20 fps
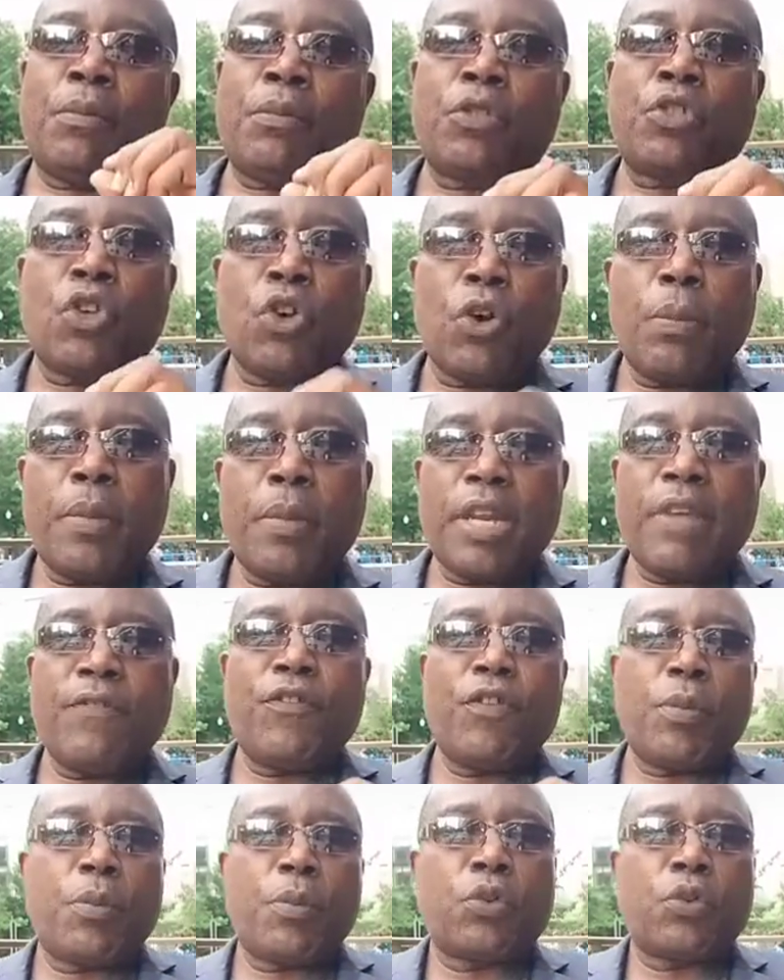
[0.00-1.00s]
So many
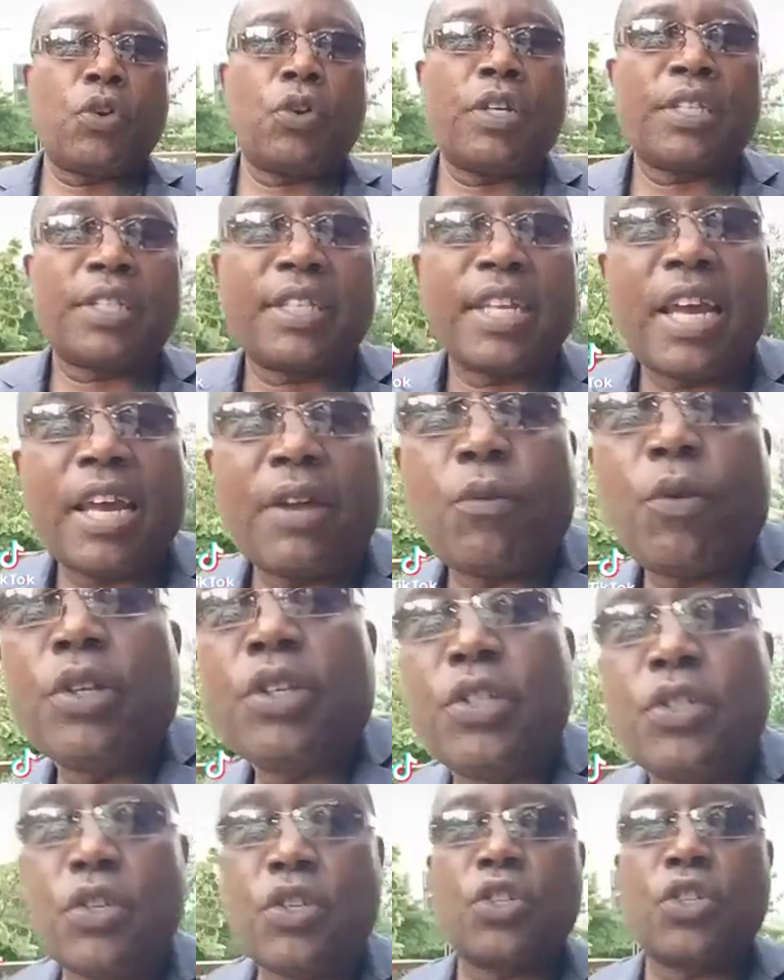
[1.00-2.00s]
people still understand what
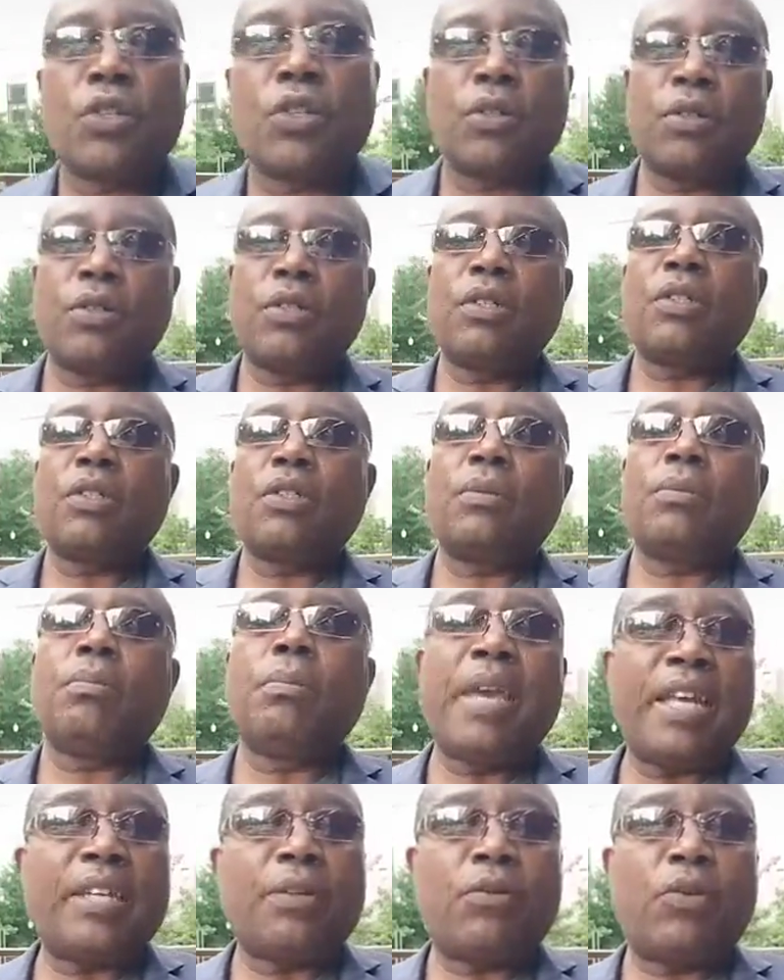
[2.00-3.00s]
Jesus
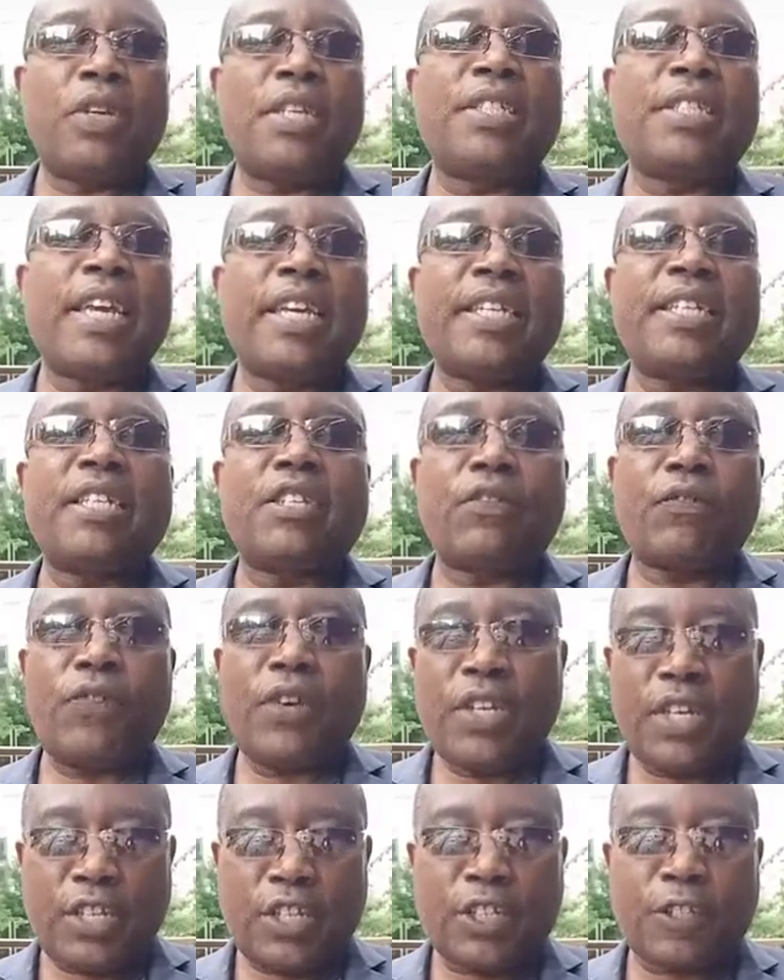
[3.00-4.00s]
meant when he said it is
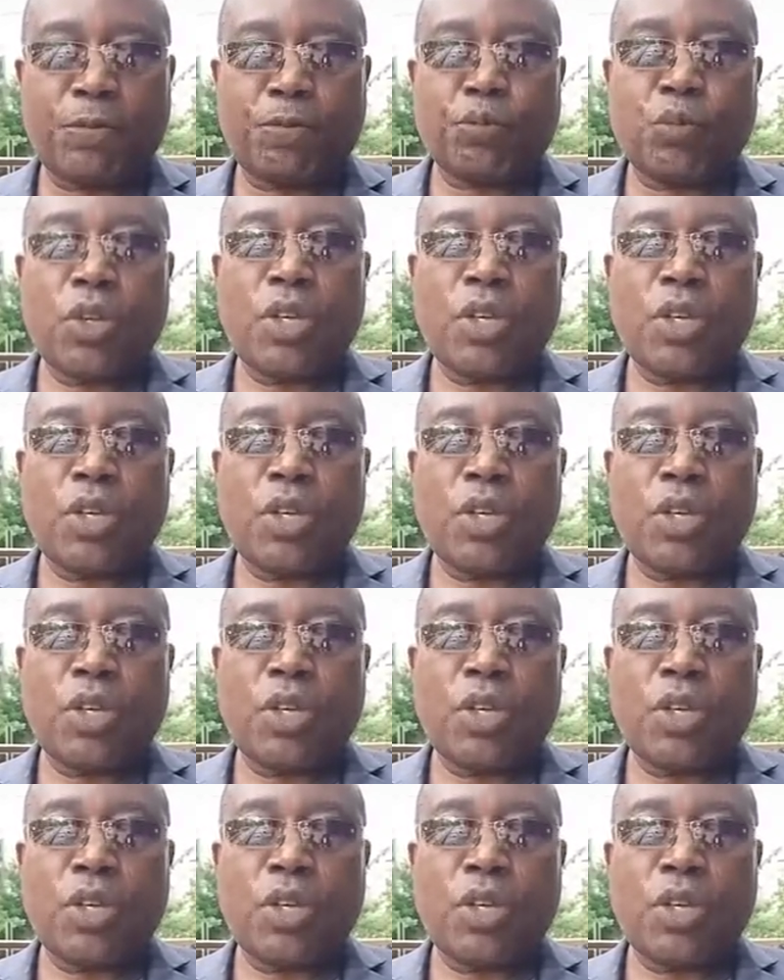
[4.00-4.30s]
finished.